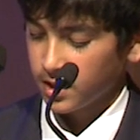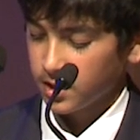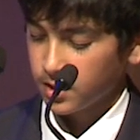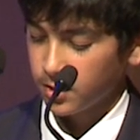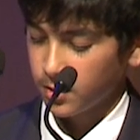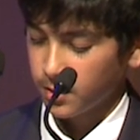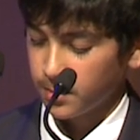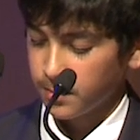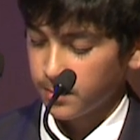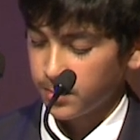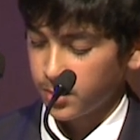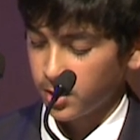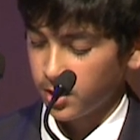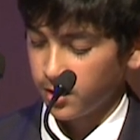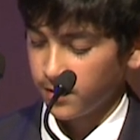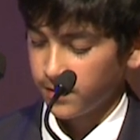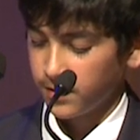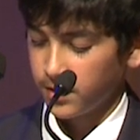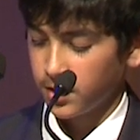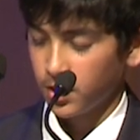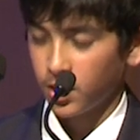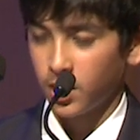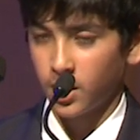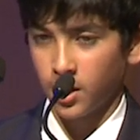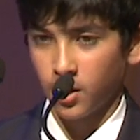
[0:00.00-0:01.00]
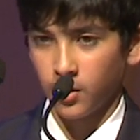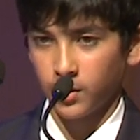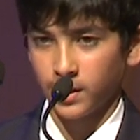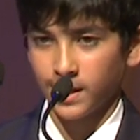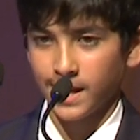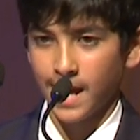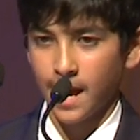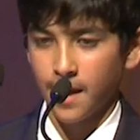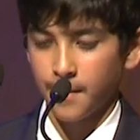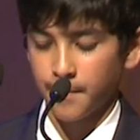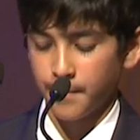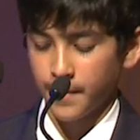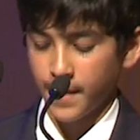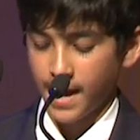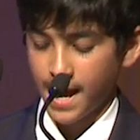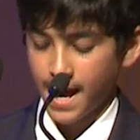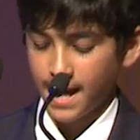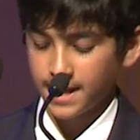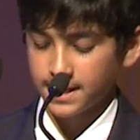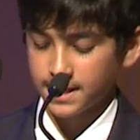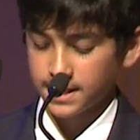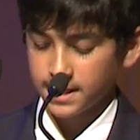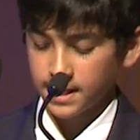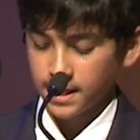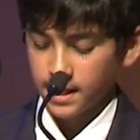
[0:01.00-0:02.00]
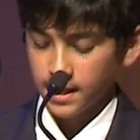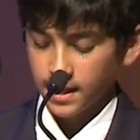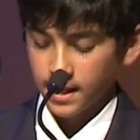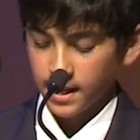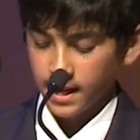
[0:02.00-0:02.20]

to improve not only our maths,